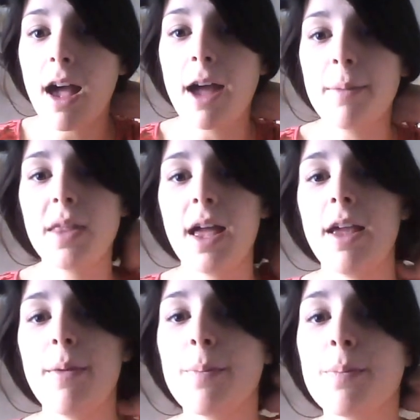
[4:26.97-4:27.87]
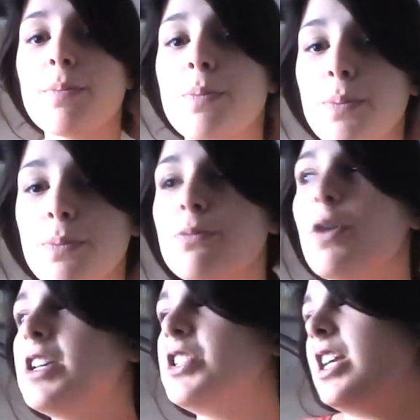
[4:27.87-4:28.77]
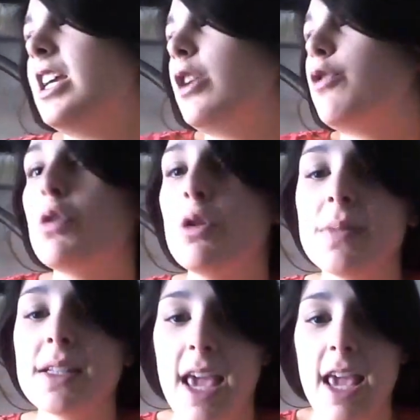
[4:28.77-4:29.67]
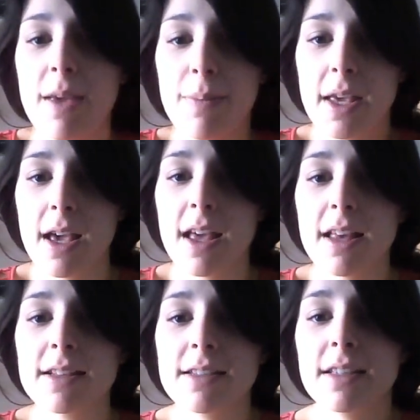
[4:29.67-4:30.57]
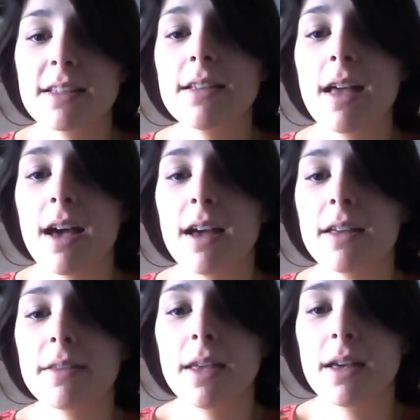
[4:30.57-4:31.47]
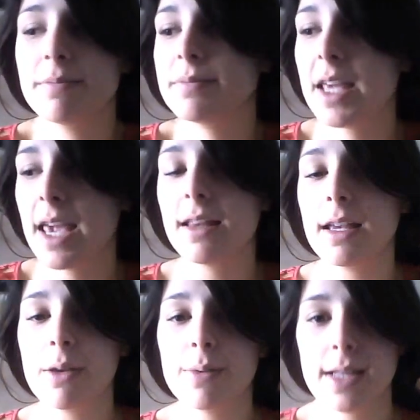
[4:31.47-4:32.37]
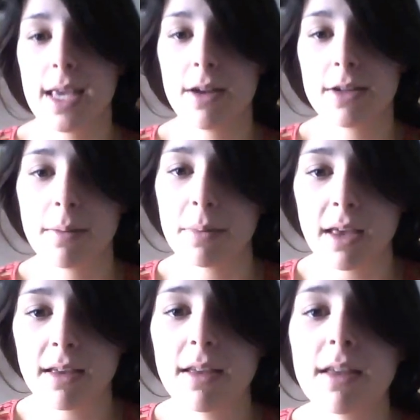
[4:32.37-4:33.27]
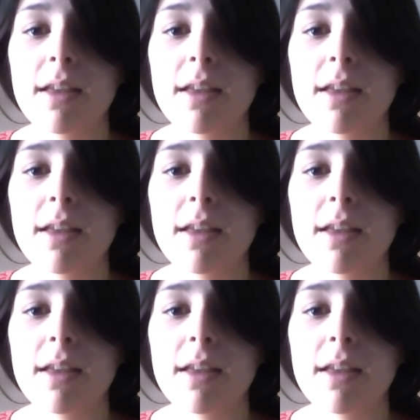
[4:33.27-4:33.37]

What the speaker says: I'm like rushing in a groom's cake because the cake lady was late or something.